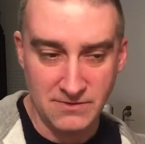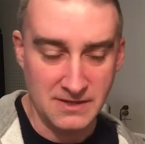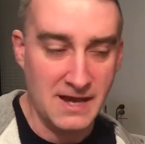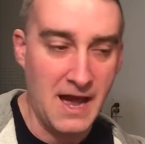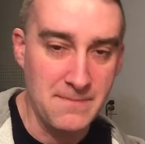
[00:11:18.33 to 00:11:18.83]

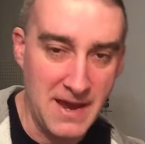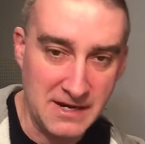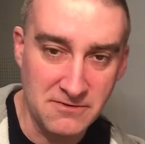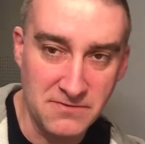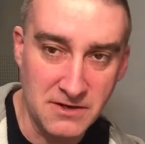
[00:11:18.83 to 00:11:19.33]
combat
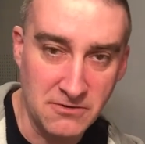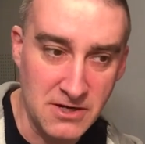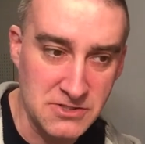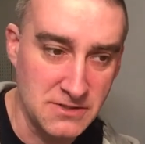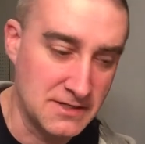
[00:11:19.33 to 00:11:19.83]

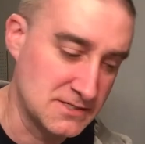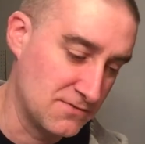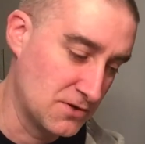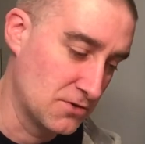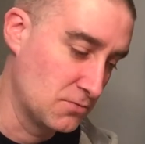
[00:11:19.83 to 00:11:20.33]
configuration. Like I said,
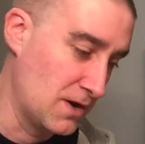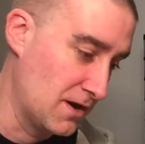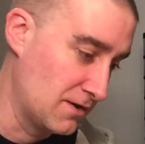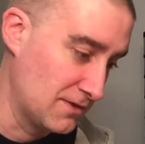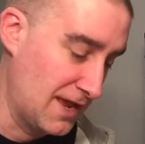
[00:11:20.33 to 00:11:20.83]
if you're going to
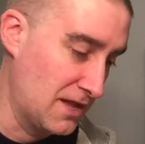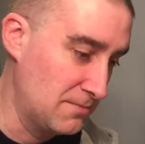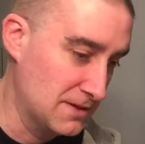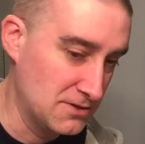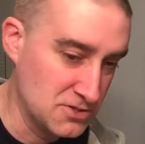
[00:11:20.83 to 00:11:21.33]
wear the
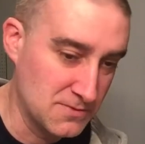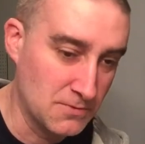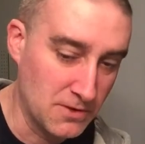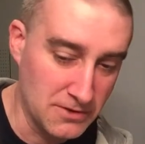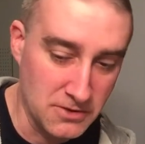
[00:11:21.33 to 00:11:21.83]
helmet, you should be
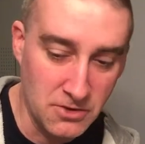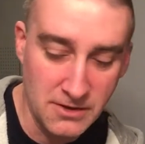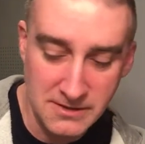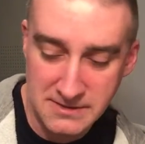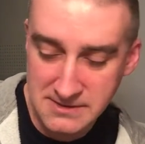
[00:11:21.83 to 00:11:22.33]
wearing the
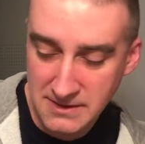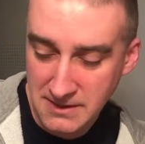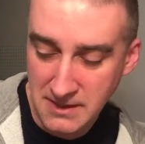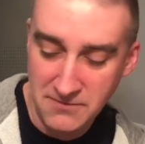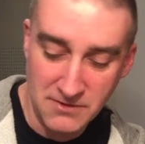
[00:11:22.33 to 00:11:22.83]
gauntlets.
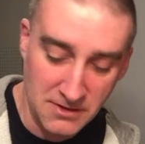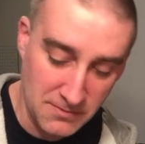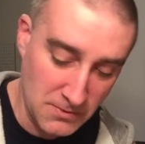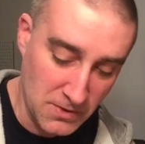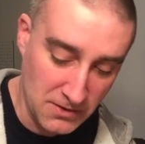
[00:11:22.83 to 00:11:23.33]
If you're going to
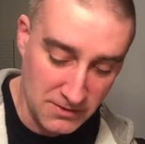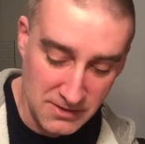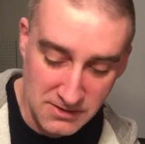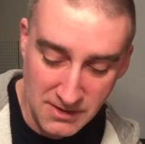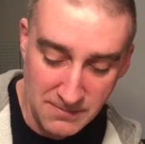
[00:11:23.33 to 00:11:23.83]
be
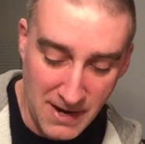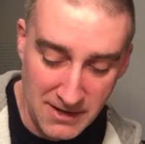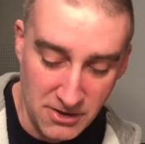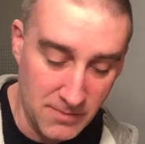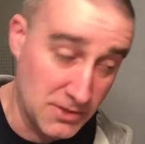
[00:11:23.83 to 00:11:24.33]
wearing the
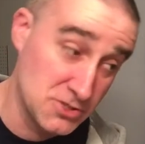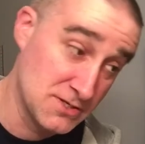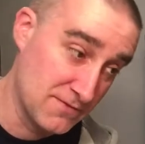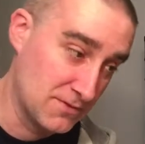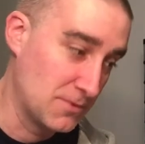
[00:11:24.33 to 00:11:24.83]
body armor, you
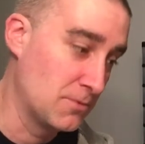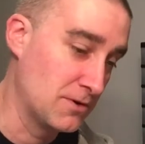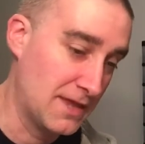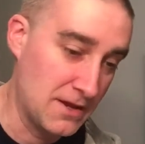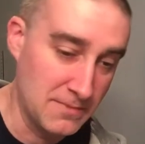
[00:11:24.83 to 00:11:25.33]
should definitely be
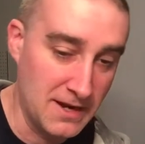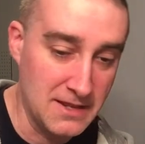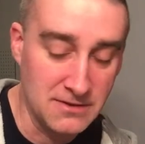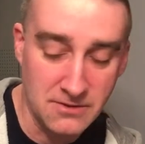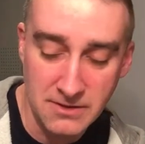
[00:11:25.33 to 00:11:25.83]
wearing the helmet
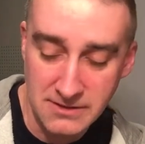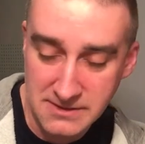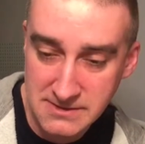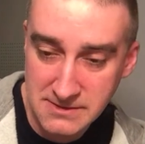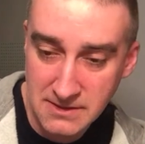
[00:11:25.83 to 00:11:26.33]
and the
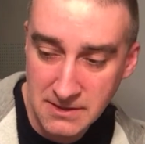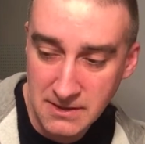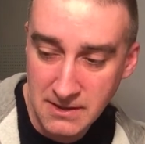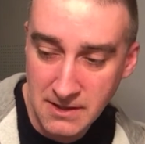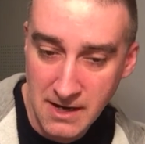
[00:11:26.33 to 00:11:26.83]
gauntlets.
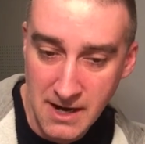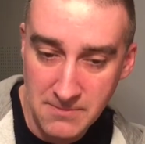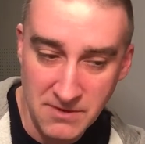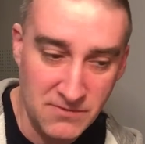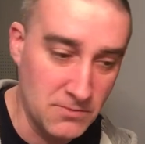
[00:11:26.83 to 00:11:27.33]

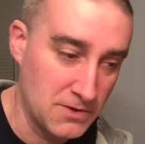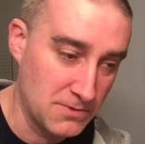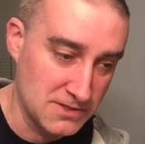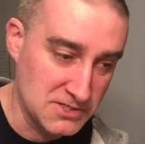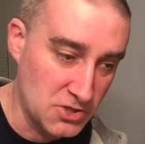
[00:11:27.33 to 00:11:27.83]
But if you want to
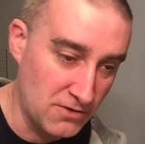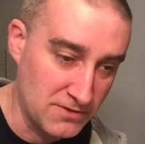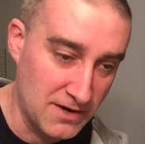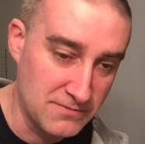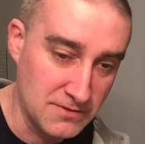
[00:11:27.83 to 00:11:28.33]
wear the soft
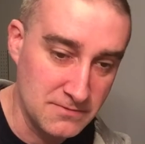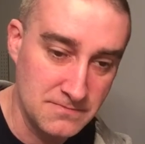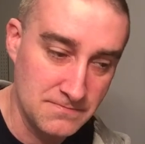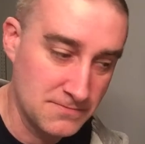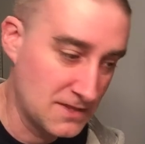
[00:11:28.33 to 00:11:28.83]
cover
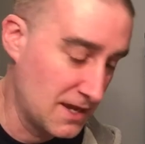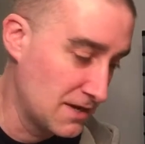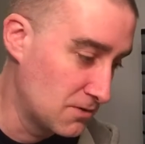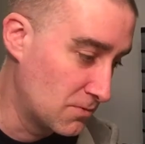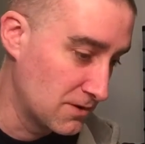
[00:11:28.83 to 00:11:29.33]

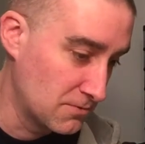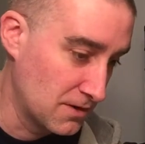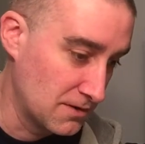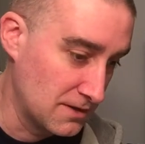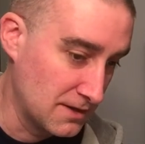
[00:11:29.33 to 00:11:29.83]
and you want to
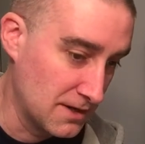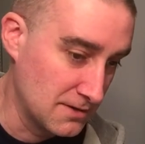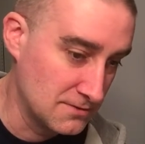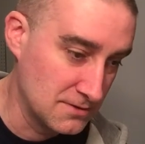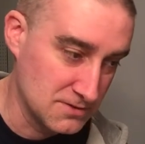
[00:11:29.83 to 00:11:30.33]
wear
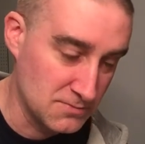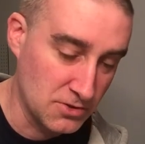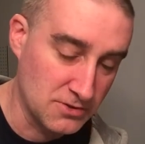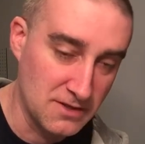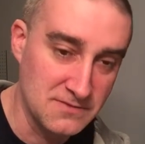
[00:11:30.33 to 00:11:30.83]
the
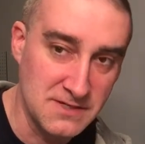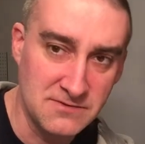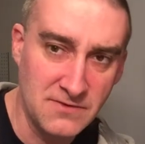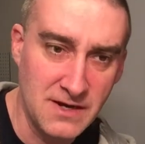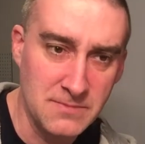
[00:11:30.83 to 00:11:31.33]
smaller gloves,
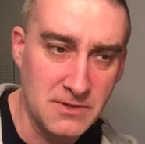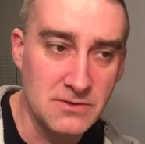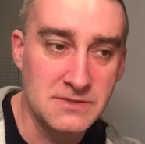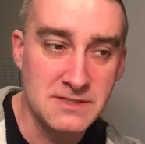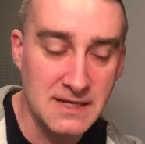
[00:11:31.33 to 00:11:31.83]
that's fine,
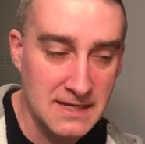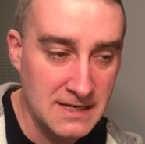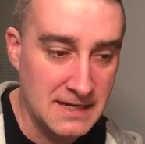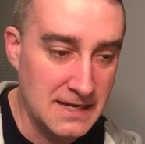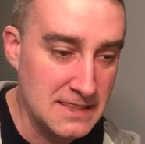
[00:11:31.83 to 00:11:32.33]
because
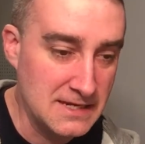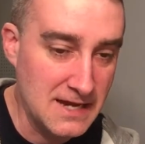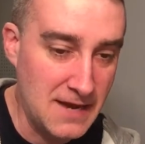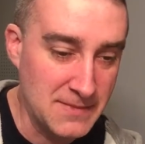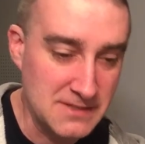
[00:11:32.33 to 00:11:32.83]
in the
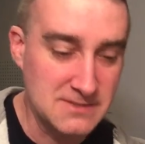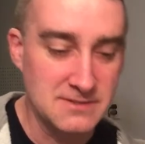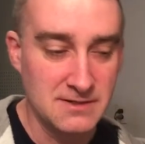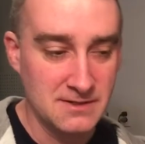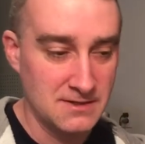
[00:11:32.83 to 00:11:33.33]
comics,